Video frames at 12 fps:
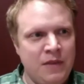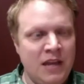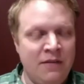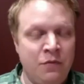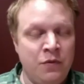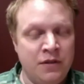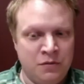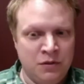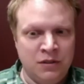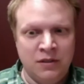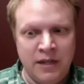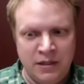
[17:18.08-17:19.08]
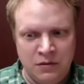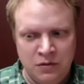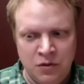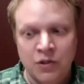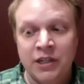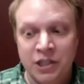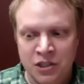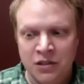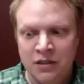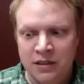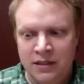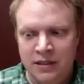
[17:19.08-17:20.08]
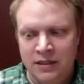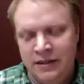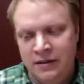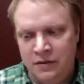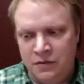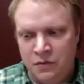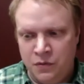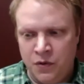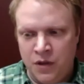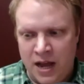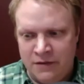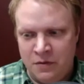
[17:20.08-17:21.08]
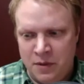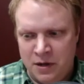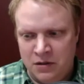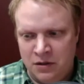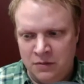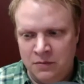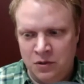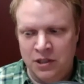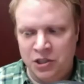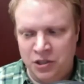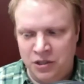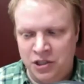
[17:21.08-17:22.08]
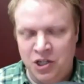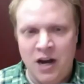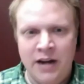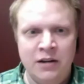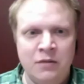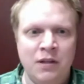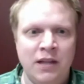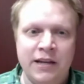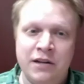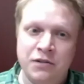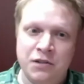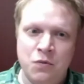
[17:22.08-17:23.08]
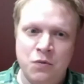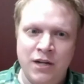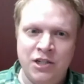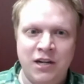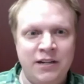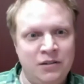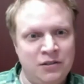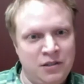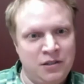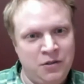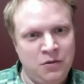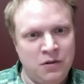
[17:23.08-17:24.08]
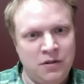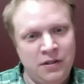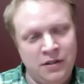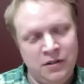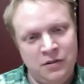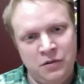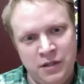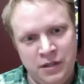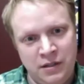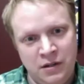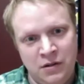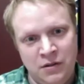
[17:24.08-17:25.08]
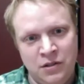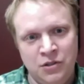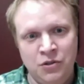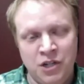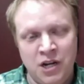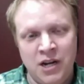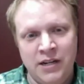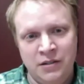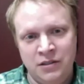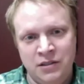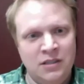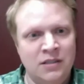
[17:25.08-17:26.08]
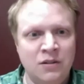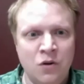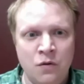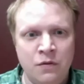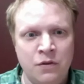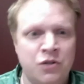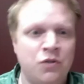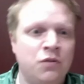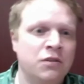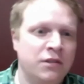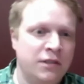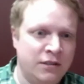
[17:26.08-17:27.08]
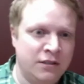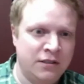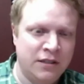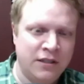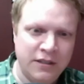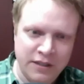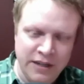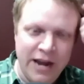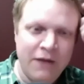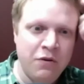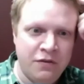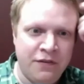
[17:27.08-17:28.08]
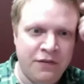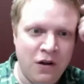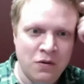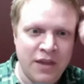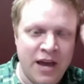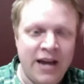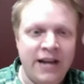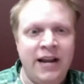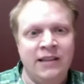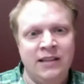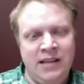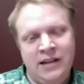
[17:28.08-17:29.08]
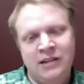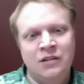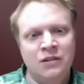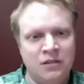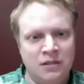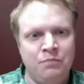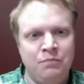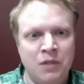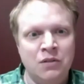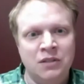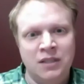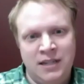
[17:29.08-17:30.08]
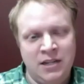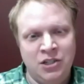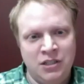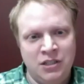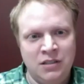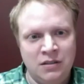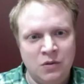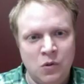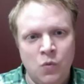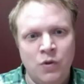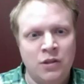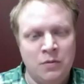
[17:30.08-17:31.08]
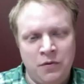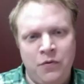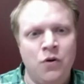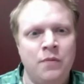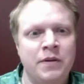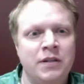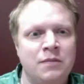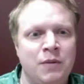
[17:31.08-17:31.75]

This was like traditionally, for lack of a better term, traditionally shot, it'd be like, here's the wide shot, here's the two, you know, two shot, here's the over the shoulder, and we'd follow that. And then the editor could build the tension with the performance.